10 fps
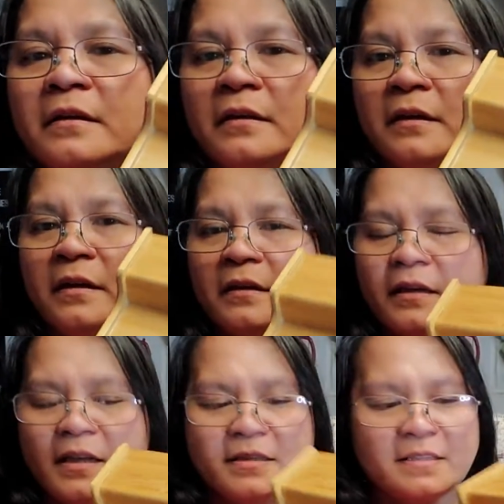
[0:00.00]
Here
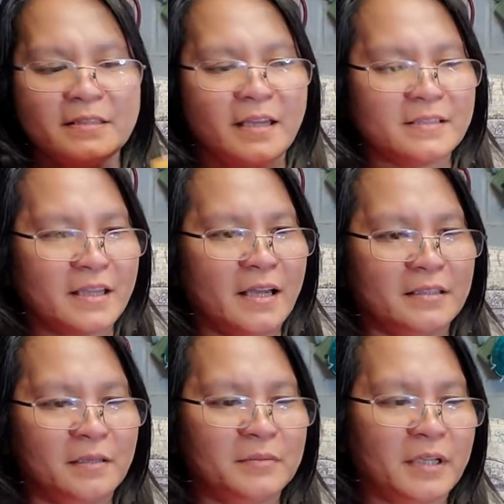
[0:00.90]
is the next
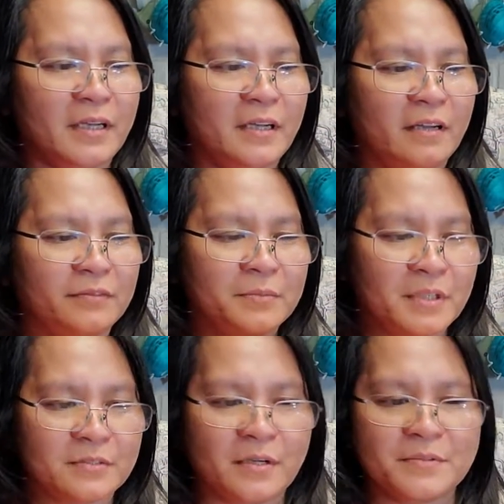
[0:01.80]
item that I got from
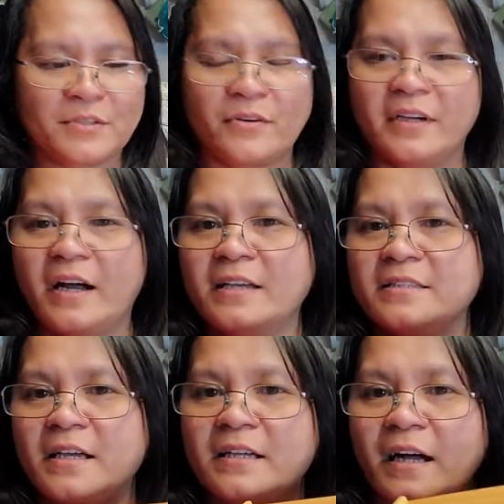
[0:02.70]
the thrift store, guys.
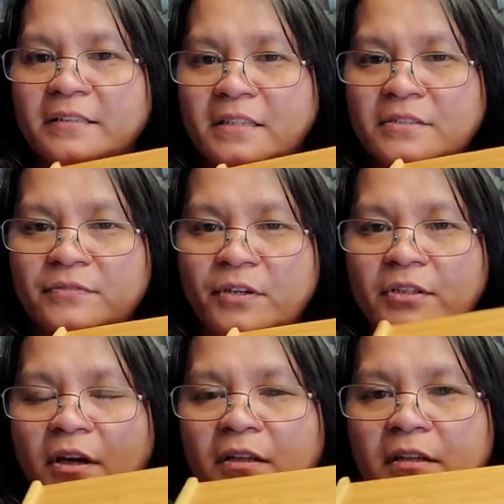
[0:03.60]
I got this for a
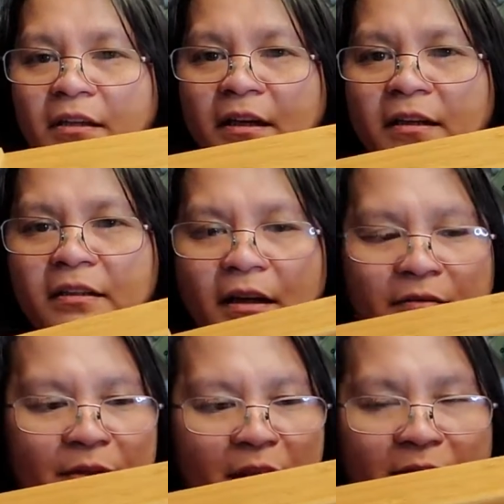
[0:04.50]
dollar, and I
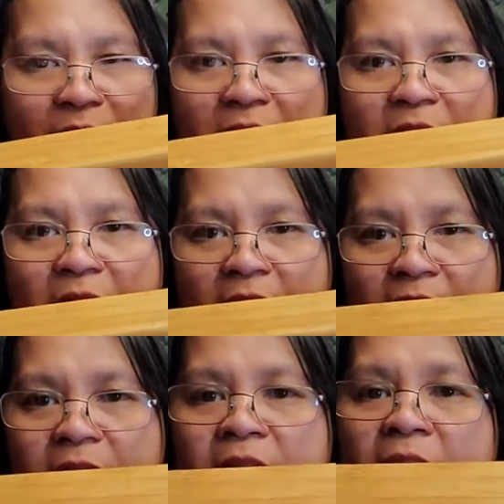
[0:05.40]
believe this
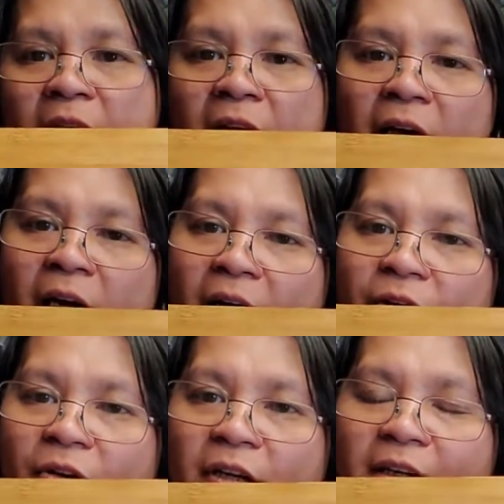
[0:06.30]
is an
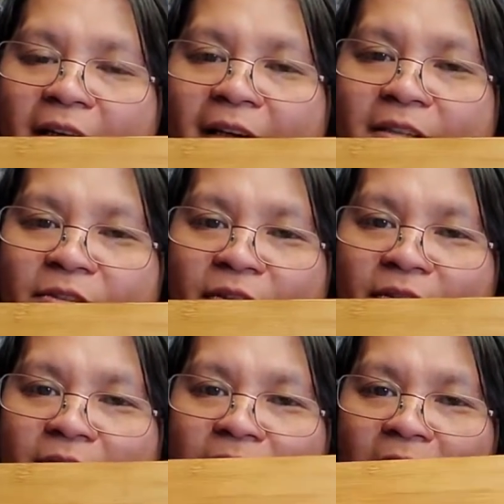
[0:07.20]
organizer,
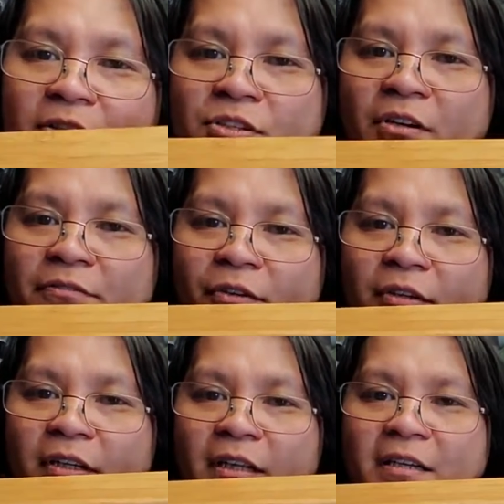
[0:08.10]
a shelf
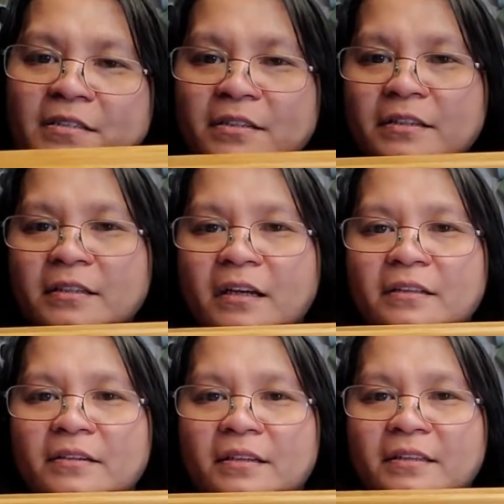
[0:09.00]
organizer. Oh,
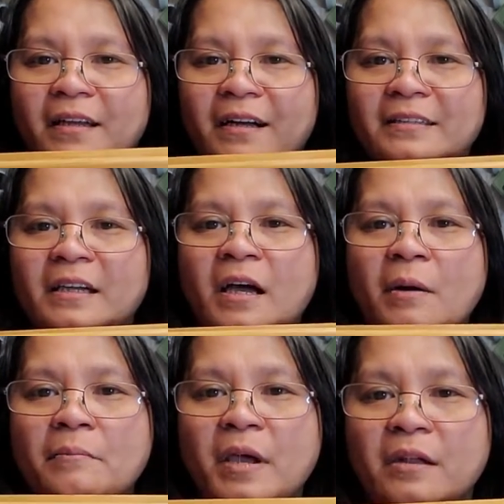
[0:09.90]
look at that.
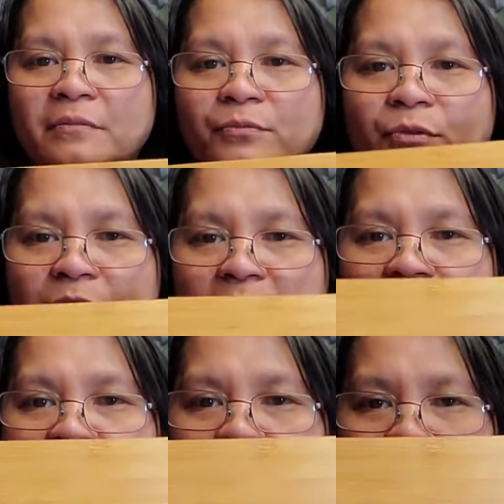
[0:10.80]
Made of wood,
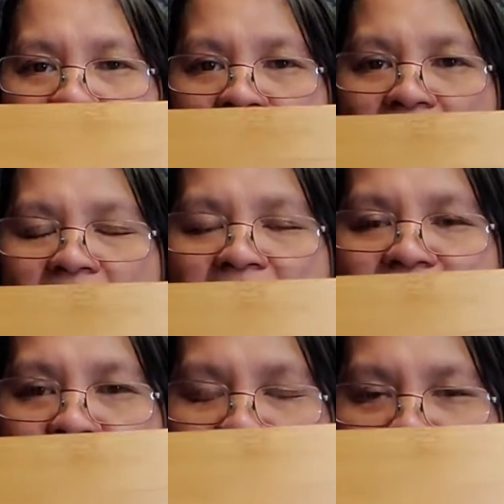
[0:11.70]
very
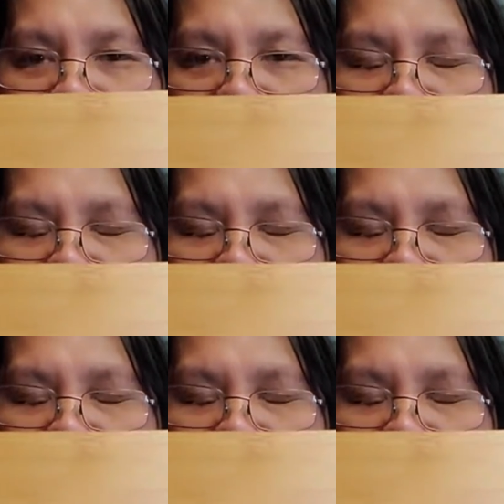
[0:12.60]
nice wood.